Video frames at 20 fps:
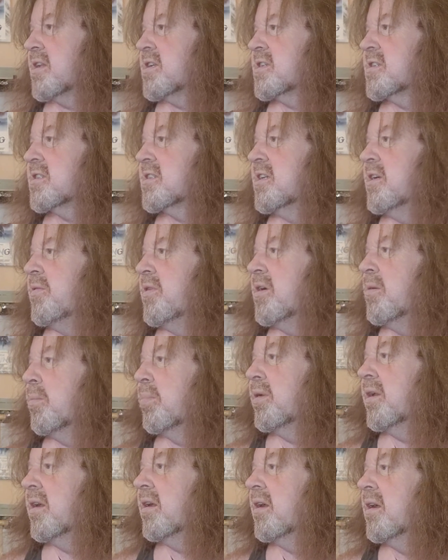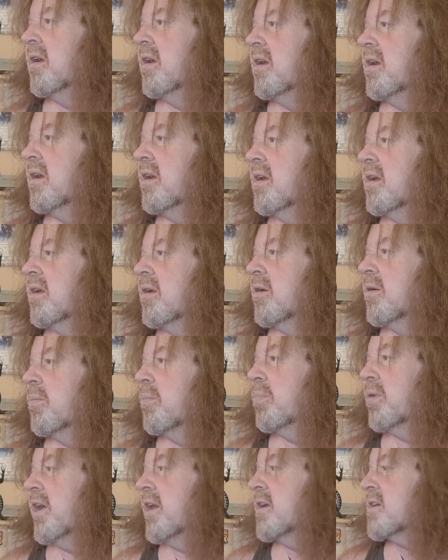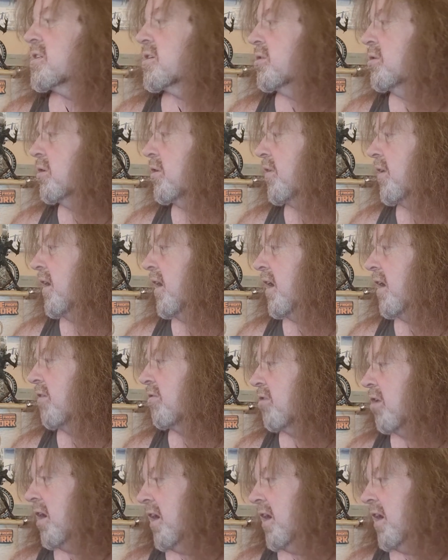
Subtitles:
Let's see if you can play the score for that.